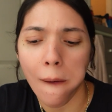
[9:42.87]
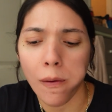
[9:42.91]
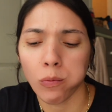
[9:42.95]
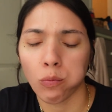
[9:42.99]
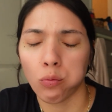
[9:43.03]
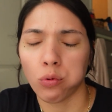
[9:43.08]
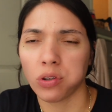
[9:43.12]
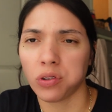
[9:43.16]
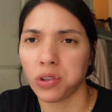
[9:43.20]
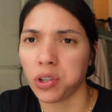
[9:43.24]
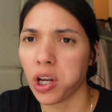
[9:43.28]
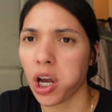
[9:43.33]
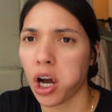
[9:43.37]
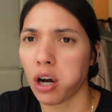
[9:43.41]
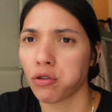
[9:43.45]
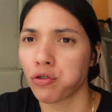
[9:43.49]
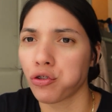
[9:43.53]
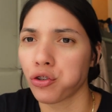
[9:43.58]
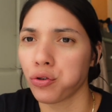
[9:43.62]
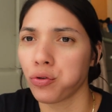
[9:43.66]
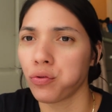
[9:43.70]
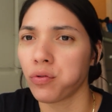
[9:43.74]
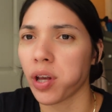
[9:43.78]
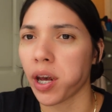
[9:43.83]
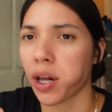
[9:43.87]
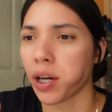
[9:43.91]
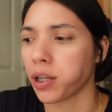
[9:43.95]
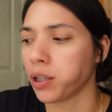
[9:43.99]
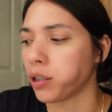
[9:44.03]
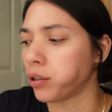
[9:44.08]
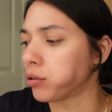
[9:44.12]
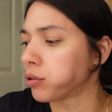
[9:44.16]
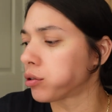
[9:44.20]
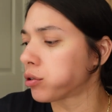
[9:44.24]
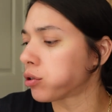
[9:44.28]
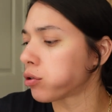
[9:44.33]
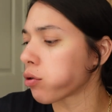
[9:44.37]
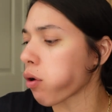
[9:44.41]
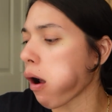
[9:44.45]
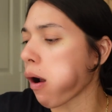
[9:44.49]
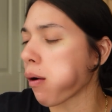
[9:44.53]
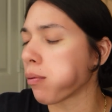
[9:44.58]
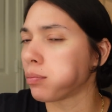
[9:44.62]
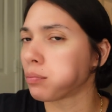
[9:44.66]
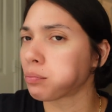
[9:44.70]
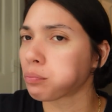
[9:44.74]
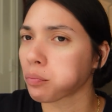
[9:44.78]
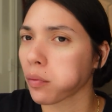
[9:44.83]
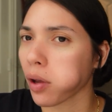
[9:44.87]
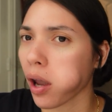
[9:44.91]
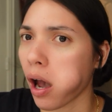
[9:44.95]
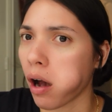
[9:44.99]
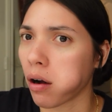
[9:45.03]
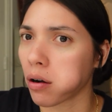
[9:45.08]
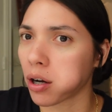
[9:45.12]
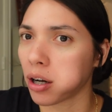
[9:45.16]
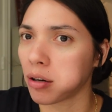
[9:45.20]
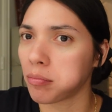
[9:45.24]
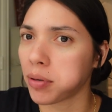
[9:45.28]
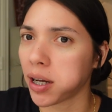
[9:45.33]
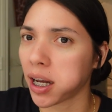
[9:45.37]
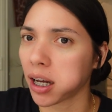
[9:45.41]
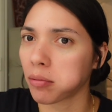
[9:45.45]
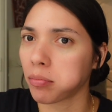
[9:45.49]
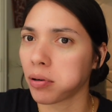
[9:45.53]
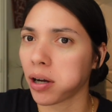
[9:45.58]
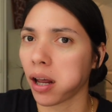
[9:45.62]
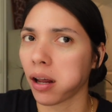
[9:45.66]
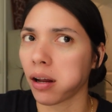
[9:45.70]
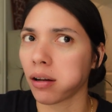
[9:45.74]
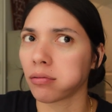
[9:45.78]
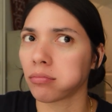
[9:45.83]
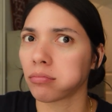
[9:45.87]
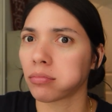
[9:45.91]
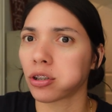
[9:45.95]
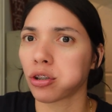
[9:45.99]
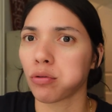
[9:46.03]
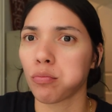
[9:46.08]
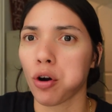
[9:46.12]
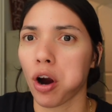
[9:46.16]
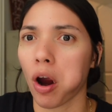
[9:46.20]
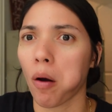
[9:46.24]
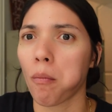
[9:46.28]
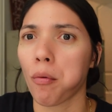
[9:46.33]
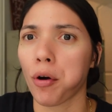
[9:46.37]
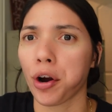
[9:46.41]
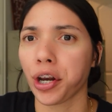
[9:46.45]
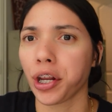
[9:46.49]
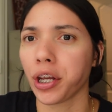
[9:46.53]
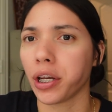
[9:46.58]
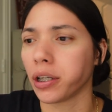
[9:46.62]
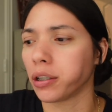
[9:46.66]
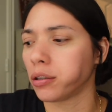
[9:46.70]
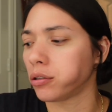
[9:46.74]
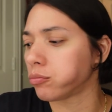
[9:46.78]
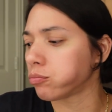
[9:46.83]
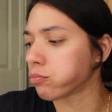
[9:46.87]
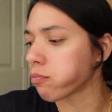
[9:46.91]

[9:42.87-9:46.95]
we'll see how true that is. I'll come back by tomorrow morning